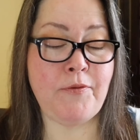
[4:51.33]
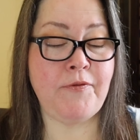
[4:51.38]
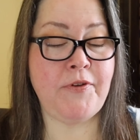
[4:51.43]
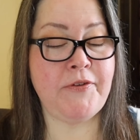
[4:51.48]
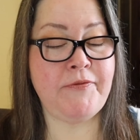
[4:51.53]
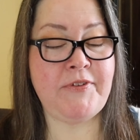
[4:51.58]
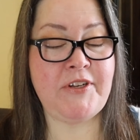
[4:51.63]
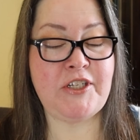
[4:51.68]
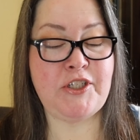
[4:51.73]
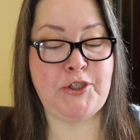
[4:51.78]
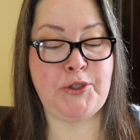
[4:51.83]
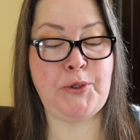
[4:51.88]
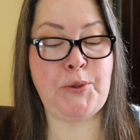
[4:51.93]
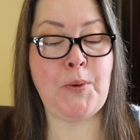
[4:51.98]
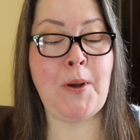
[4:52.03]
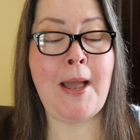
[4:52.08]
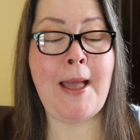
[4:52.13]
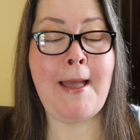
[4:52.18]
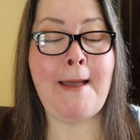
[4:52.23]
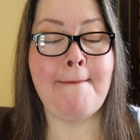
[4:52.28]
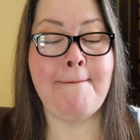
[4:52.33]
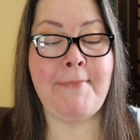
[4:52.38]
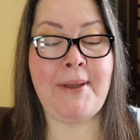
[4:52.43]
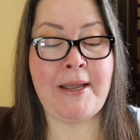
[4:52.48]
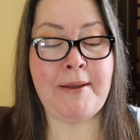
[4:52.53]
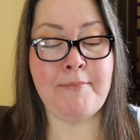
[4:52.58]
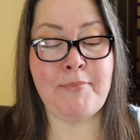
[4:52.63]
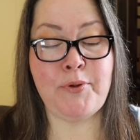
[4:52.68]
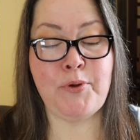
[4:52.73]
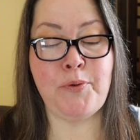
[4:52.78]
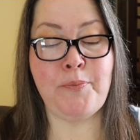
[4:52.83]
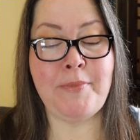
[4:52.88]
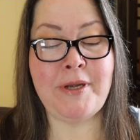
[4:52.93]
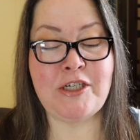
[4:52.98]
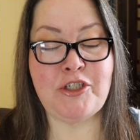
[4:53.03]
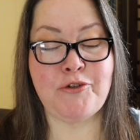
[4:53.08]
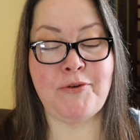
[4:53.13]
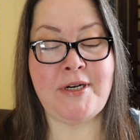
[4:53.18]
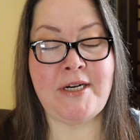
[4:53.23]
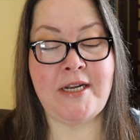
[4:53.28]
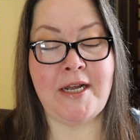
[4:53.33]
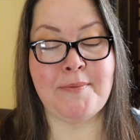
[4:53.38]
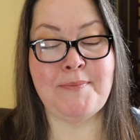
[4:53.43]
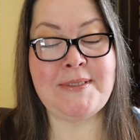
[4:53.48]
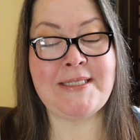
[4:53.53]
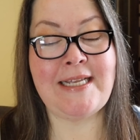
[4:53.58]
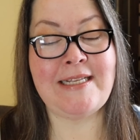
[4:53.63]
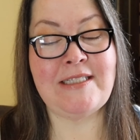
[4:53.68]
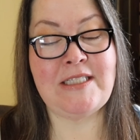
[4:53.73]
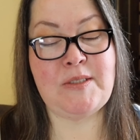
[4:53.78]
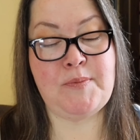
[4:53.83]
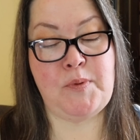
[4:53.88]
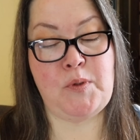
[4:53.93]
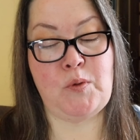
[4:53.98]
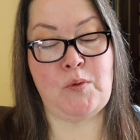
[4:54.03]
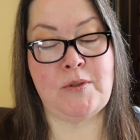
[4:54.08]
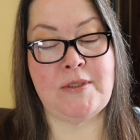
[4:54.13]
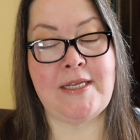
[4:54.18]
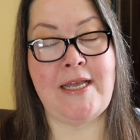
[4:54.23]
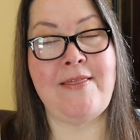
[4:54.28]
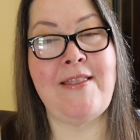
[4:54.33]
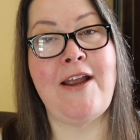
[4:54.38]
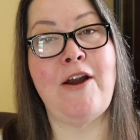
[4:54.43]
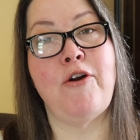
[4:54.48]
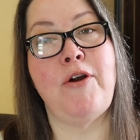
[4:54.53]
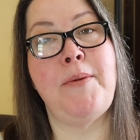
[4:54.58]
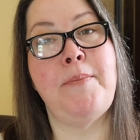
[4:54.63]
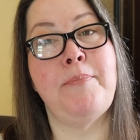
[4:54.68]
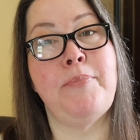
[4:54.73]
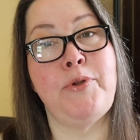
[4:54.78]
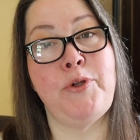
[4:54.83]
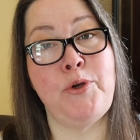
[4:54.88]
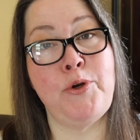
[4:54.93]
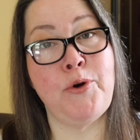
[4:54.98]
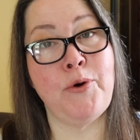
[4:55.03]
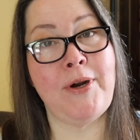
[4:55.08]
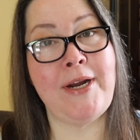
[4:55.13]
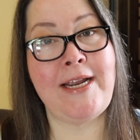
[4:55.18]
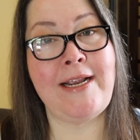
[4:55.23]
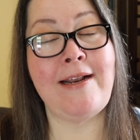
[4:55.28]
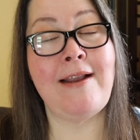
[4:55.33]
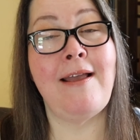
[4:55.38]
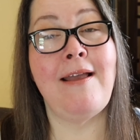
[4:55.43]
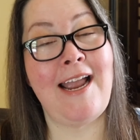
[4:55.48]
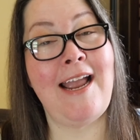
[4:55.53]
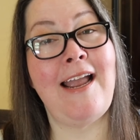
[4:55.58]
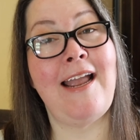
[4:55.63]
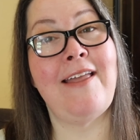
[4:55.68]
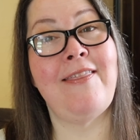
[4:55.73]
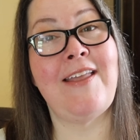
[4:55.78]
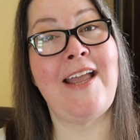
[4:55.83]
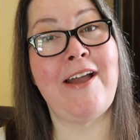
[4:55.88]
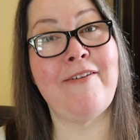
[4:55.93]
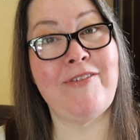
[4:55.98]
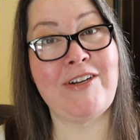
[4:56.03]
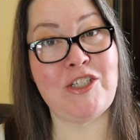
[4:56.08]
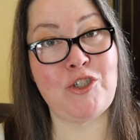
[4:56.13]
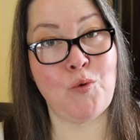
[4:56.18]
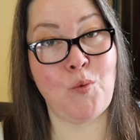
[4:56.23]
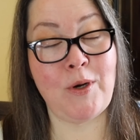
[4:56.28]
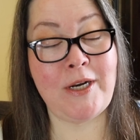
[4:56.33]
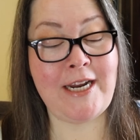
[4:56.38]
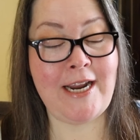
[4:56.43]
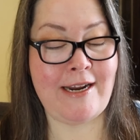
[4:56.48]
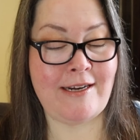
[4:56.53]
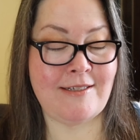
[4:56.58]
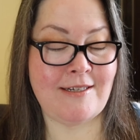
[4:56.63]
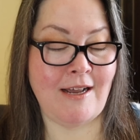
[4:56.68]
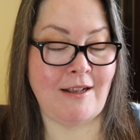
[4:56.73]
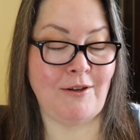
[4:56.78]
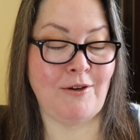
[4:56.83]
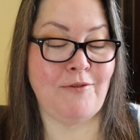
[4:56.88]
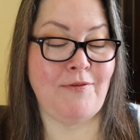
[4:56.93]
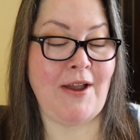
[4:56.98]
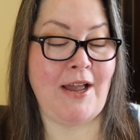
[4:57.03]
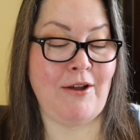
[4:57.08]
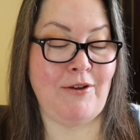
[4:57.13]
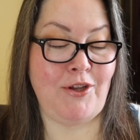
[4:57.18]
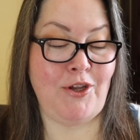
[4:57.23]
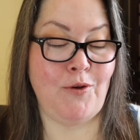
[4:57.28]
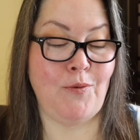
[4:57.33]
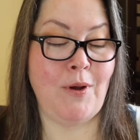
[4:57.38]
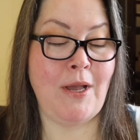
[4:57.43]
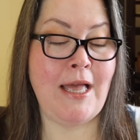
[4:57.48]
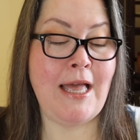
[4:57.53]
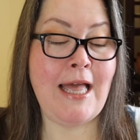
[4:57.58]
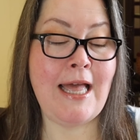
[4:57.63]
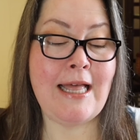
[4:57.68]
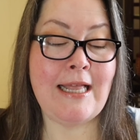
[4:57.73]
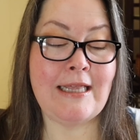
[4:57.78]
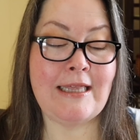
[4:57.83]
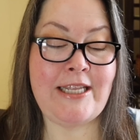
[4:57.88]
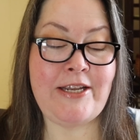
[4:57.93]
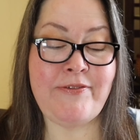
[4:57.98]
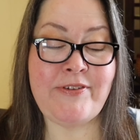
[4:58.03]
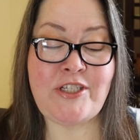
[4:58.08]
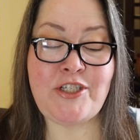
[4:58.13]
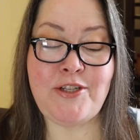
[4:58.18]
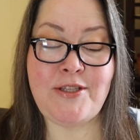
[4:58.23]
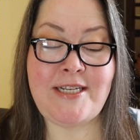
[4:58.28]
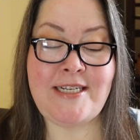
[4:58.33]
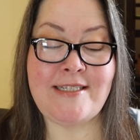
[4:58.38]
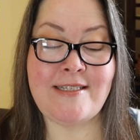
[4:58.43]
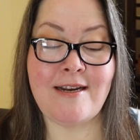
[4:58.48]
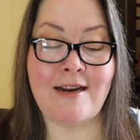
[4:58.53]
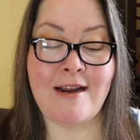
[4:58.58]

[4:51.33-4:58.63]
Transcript: fifty-two Bamboo Measuring Cups and Spoons, and they are in blue green and they have a twenty-eight dollar value. Leave it to these